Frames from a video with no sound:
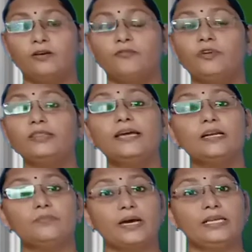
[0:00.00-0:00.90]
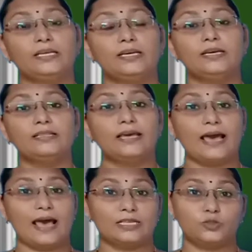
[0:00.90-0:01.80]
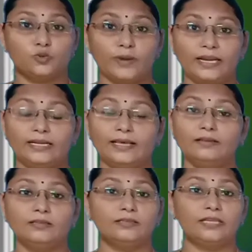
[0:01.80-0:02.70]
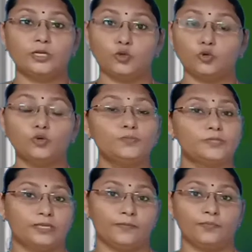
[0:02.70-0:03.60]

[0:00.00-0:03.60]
With that money, they has to maintain their troops